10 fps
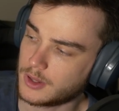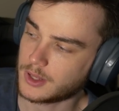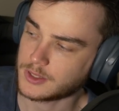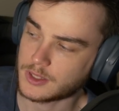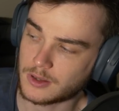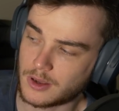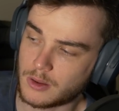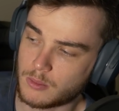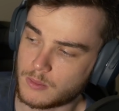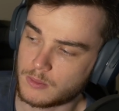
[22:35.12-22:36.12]
collect
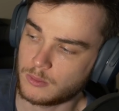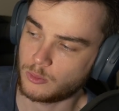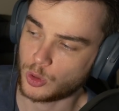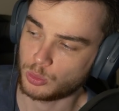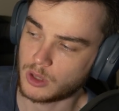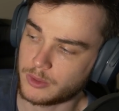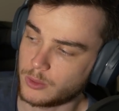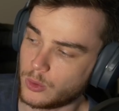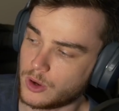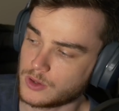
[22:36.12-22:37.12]
income, build
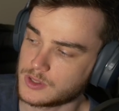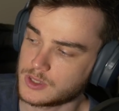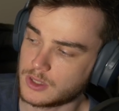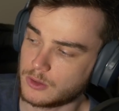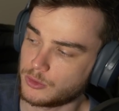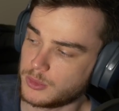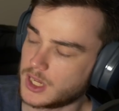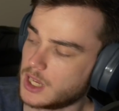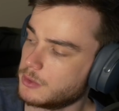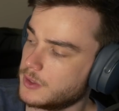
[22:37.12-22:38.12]
public work, and steal
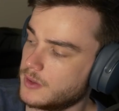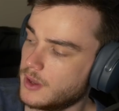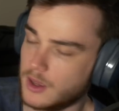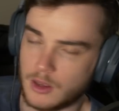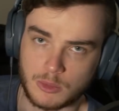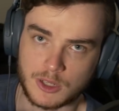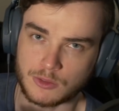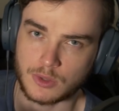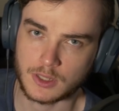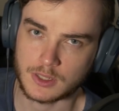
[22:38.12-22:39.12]
from your neighbours, but
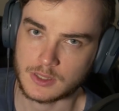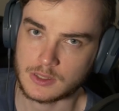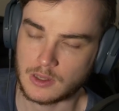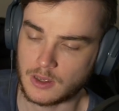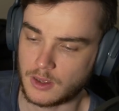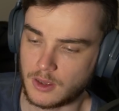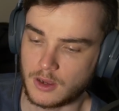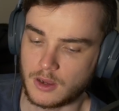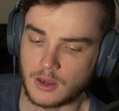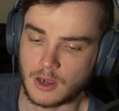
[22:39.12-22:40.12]
it's really just,
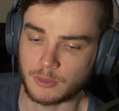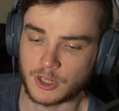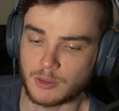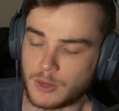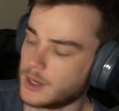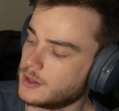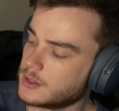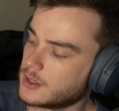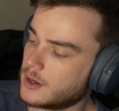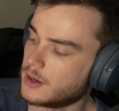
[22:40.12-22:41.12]
I'm going to buy
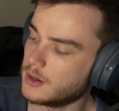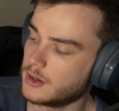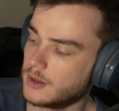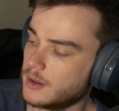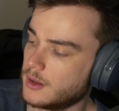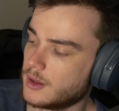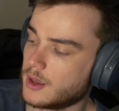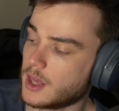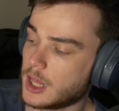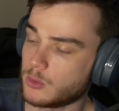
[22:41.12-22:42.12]
this card,
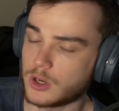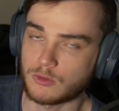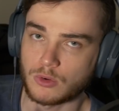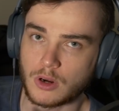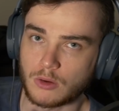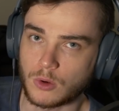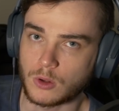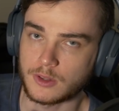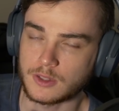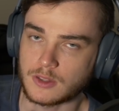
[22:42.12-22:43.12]
and whenever I
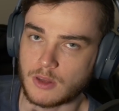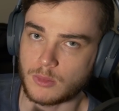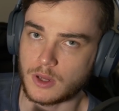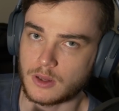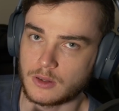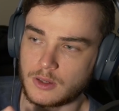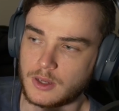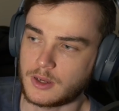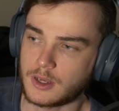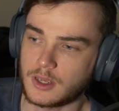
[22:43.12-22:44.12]
roll this number,
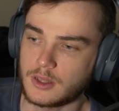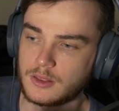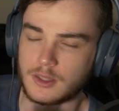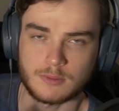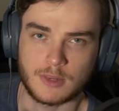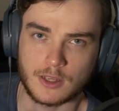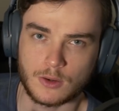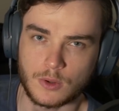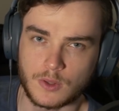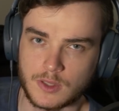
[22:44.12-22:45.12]
I get this many
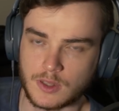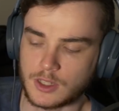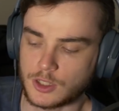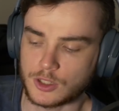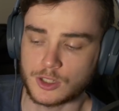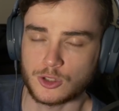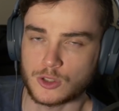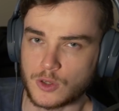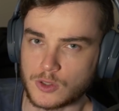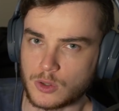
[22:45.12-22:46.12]
coins, and then you just
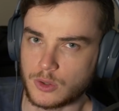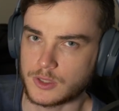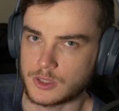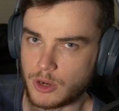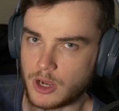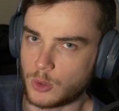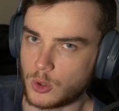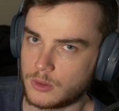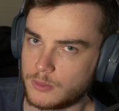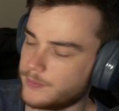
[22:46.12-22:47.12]
use those coins to buy
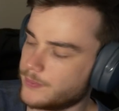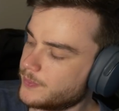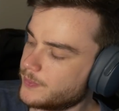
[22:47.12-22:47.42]
more.